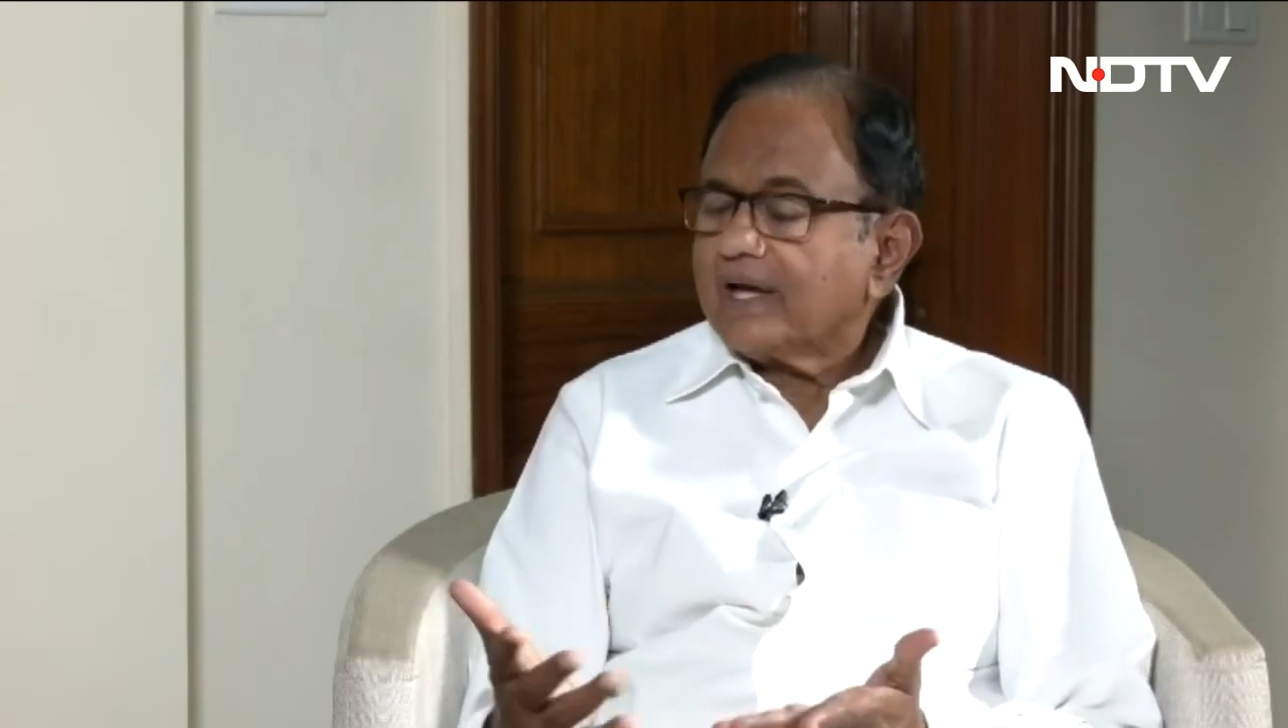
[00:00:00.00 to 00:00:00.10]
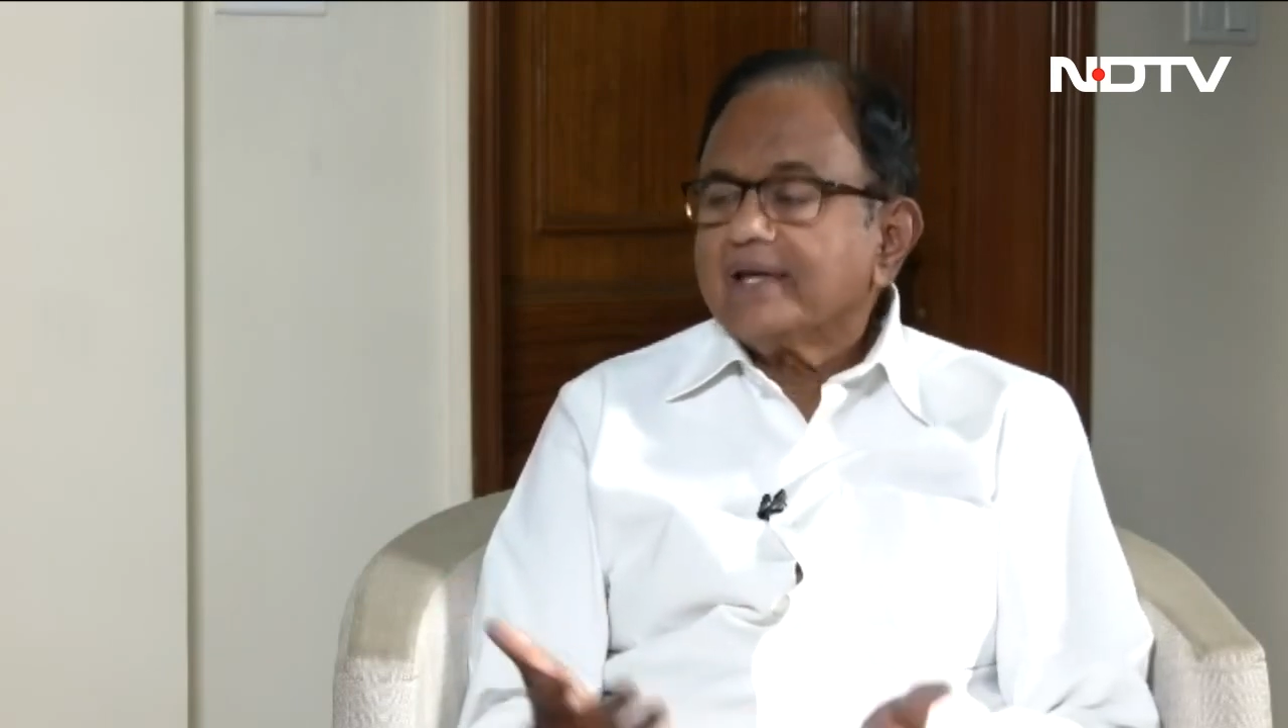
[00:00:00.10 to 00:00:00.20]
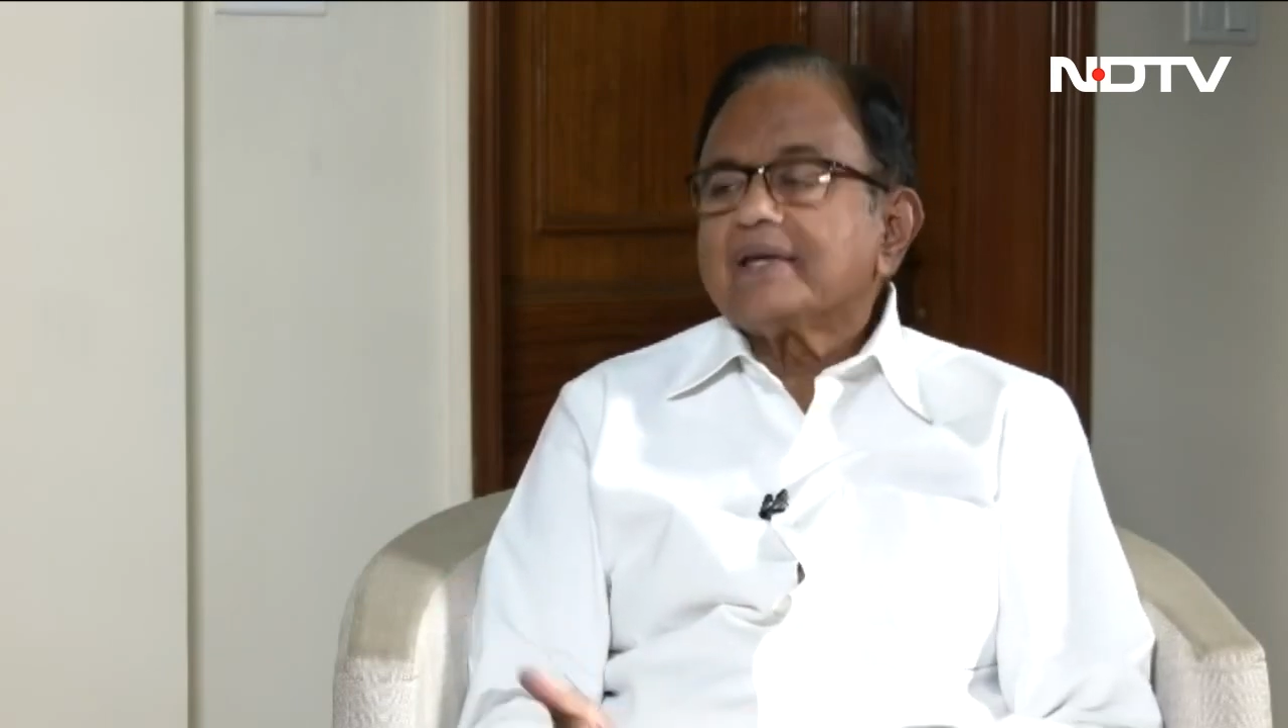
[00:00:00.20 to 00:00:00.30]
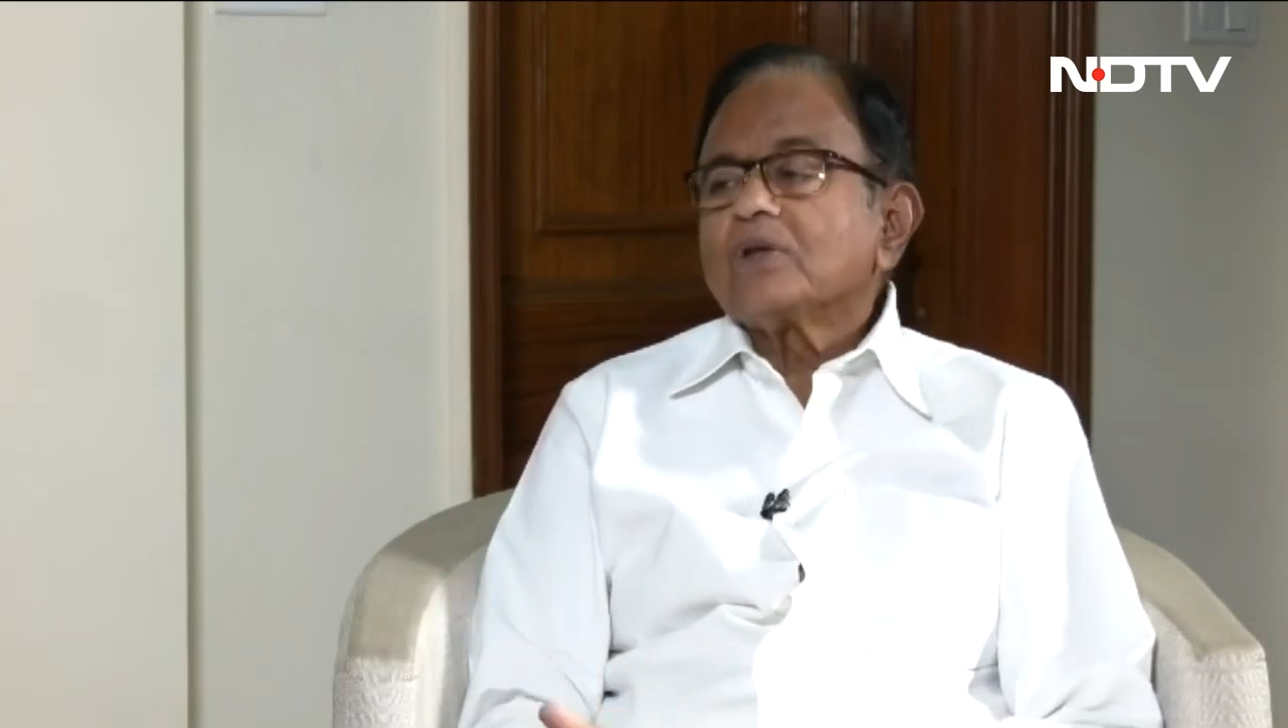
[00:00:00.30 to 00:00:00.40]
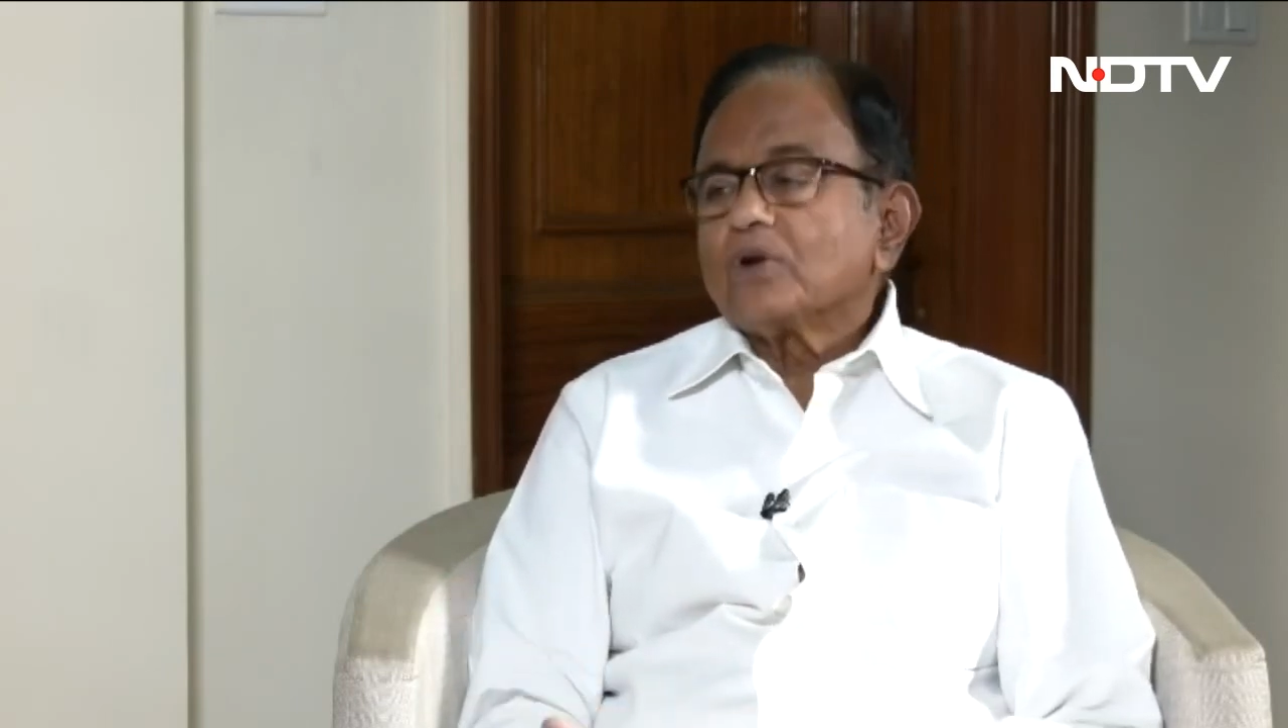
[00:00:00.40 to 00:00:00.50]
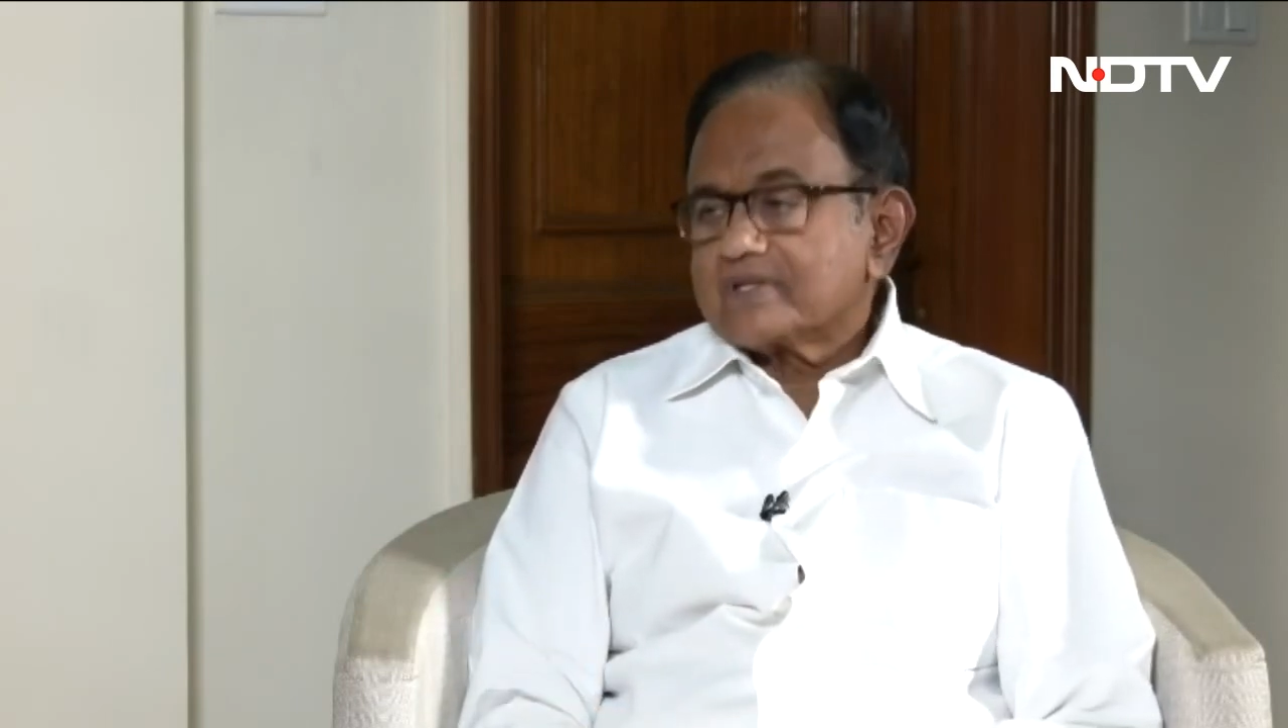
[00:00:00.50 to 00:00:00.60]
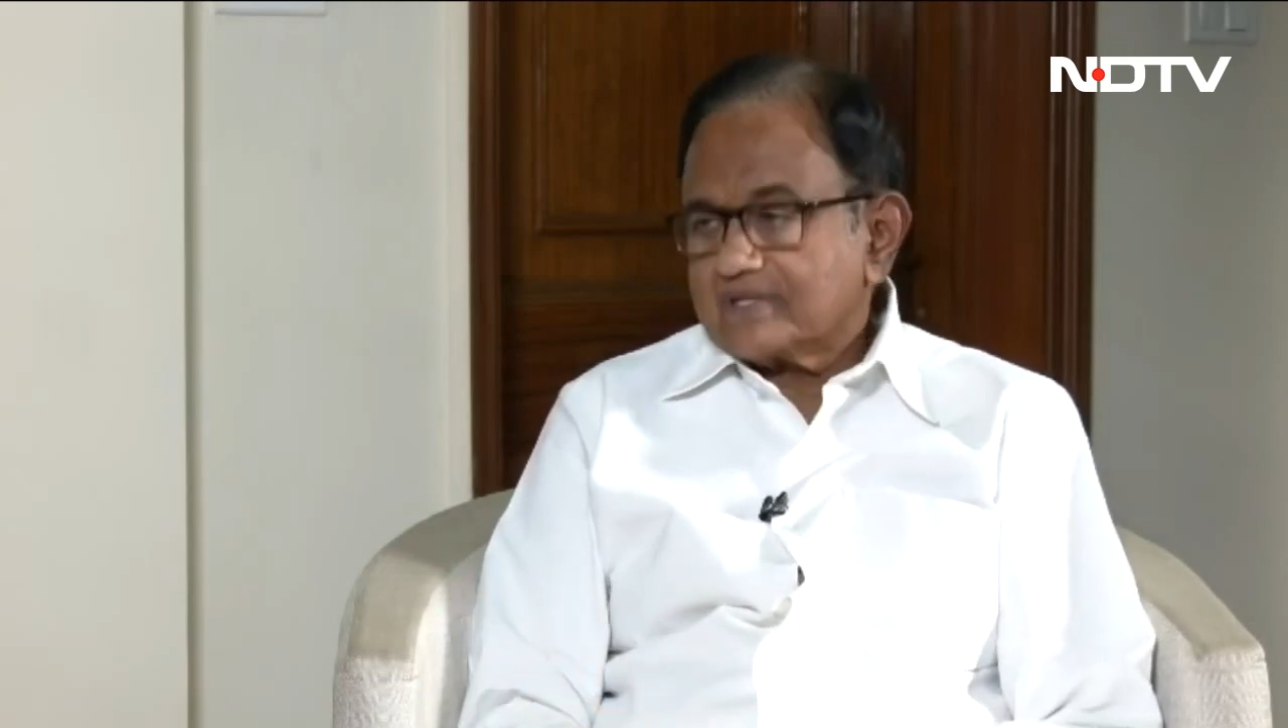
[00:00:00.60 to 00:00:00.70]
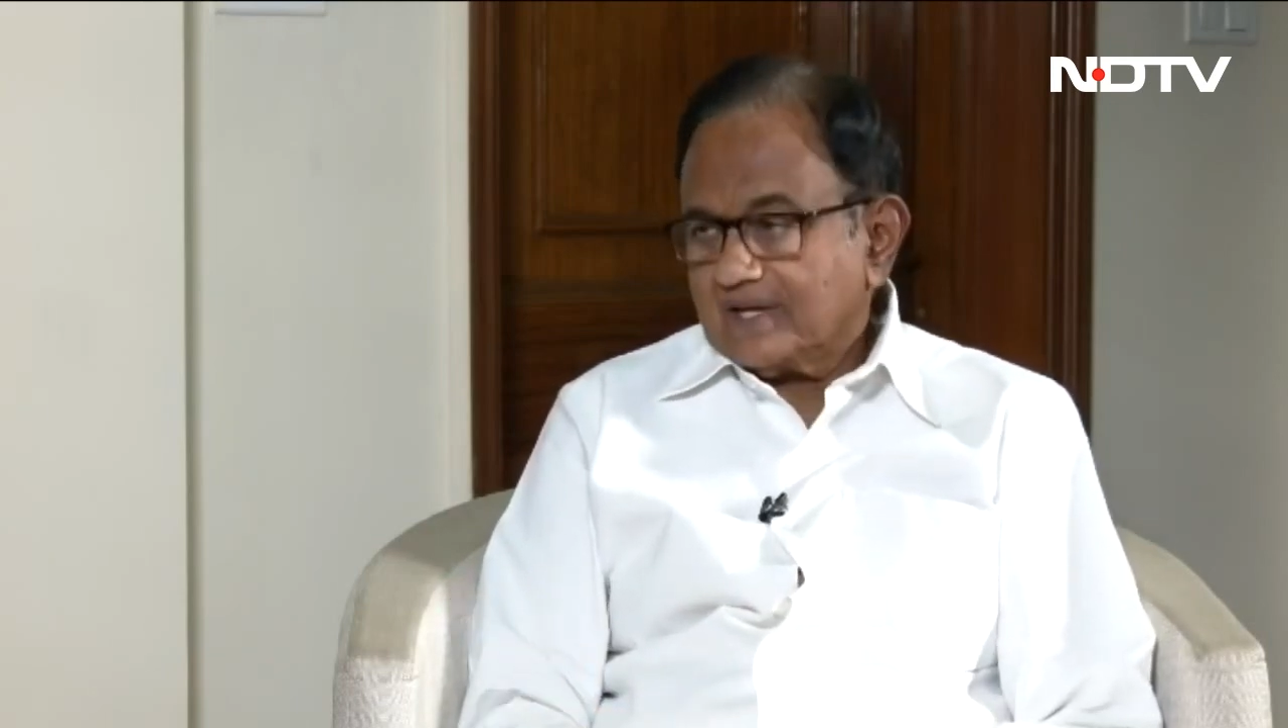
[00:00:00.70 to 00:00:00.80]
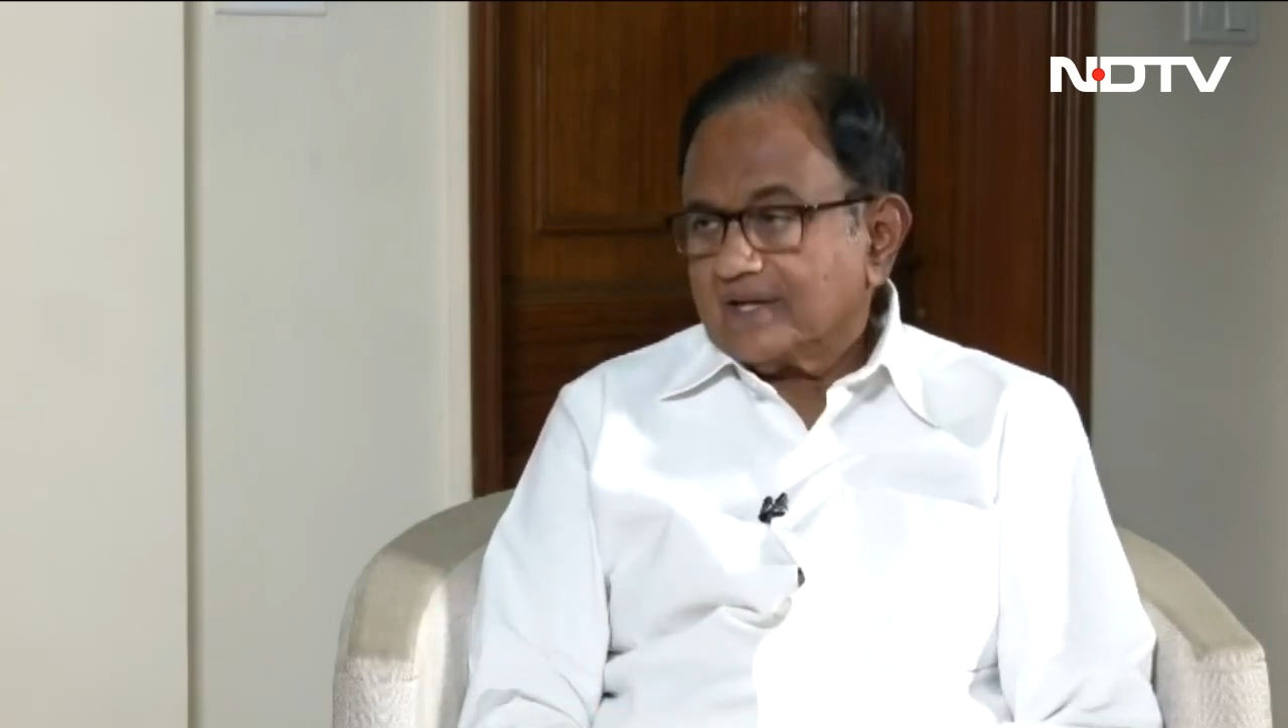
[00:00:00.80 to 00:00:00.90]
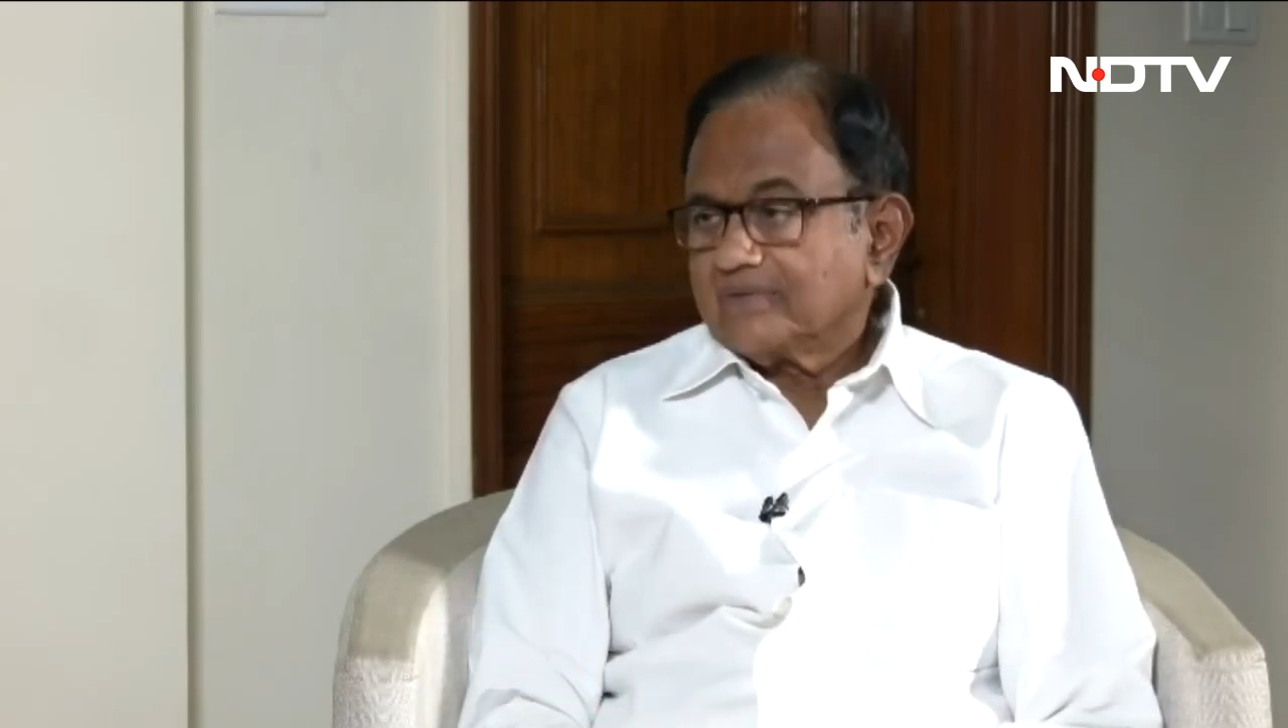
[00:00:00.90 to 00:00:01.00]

I cannot say.